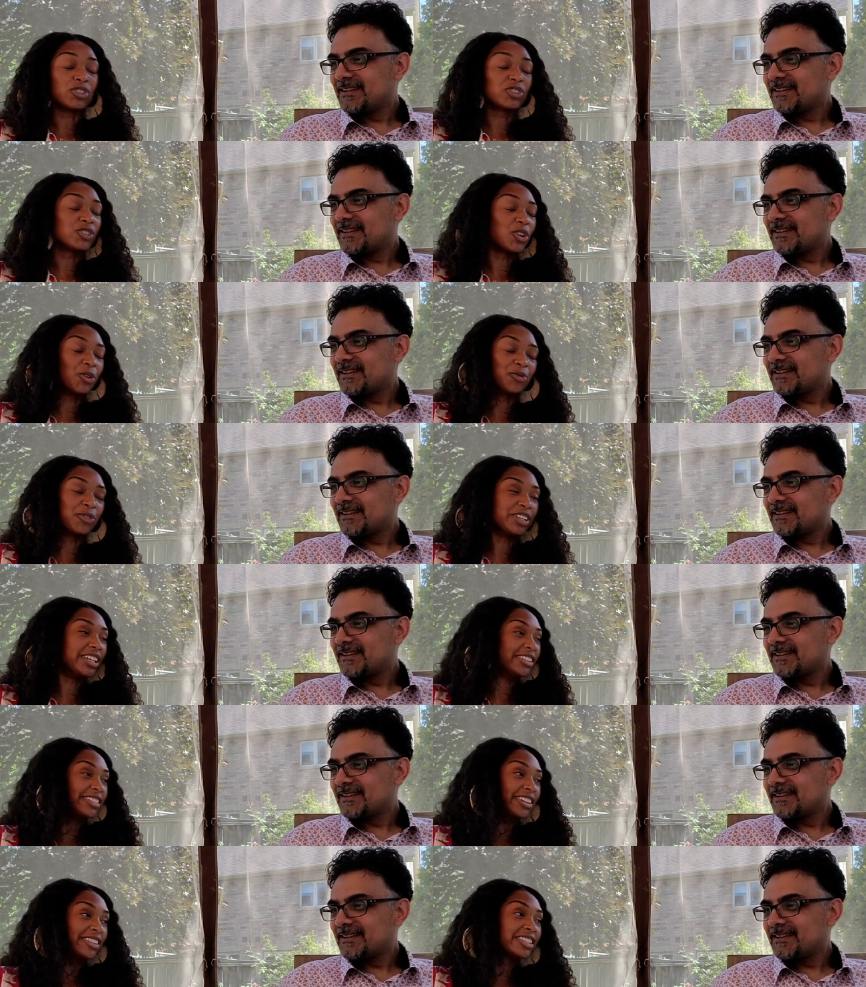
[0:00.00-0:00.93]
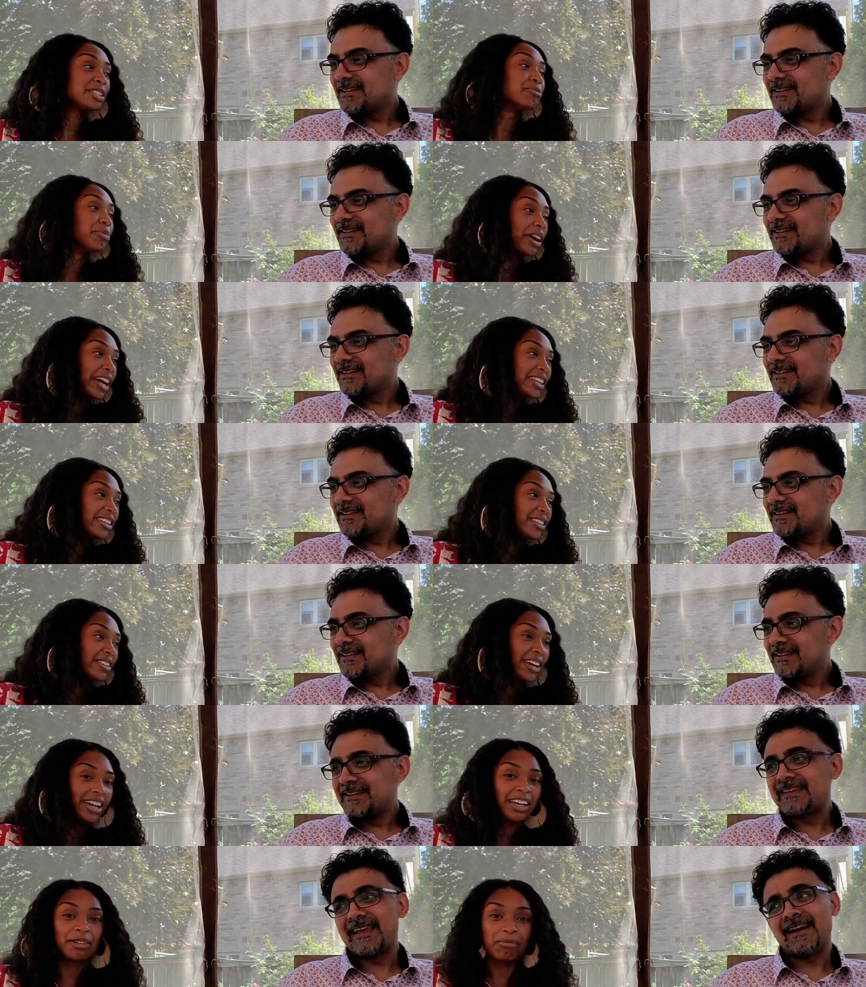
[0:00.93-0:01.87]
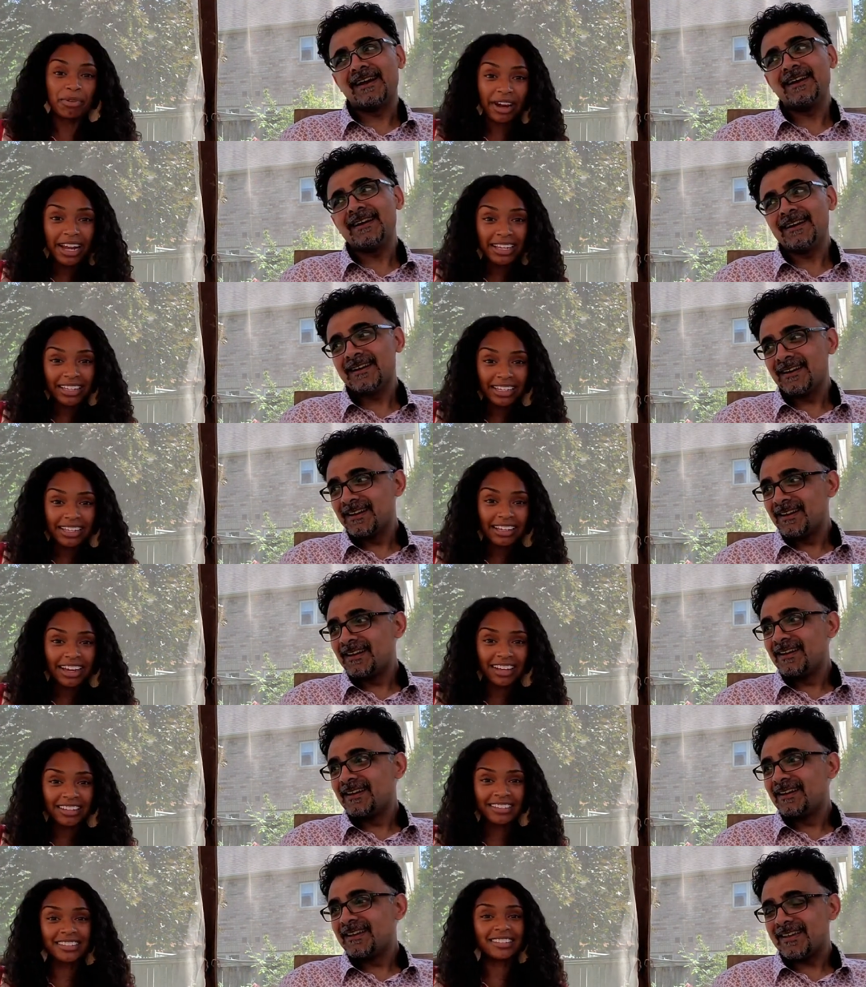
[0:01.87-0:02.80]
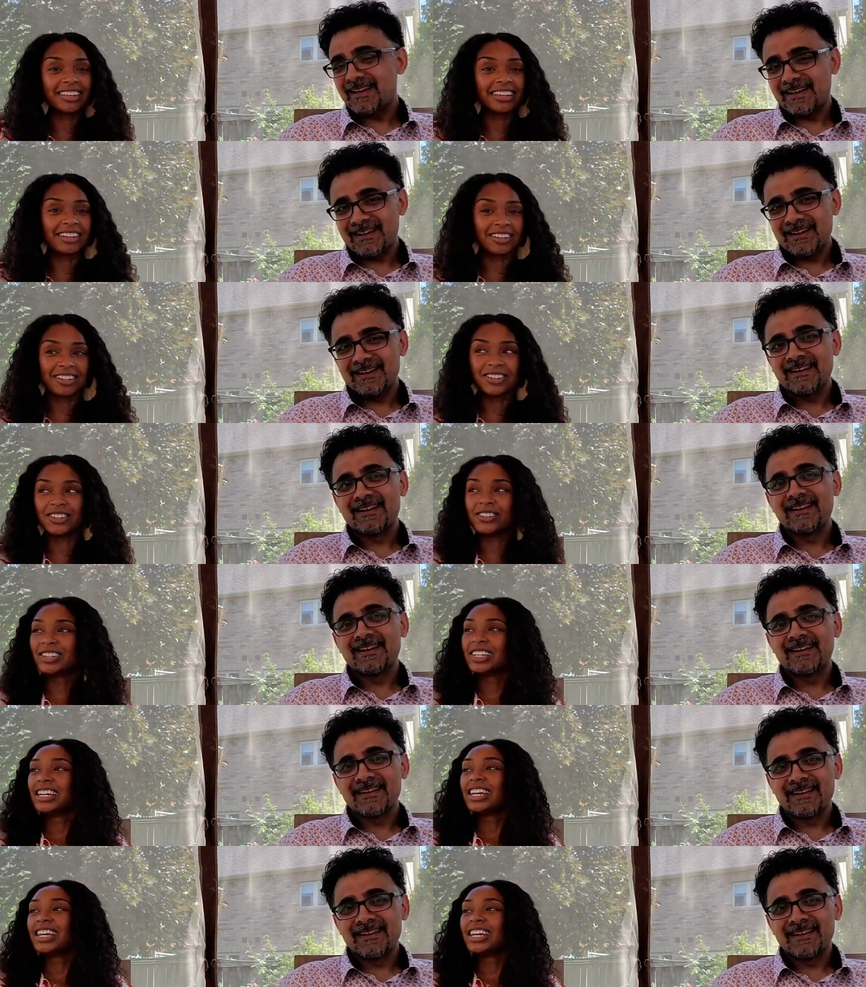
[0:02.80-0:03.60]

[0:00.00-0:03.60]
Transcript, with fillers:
Speaker 1: so freaking scared. This is Brandy, okay? Yeah. Brandy, guys. Yeah. Like, hello.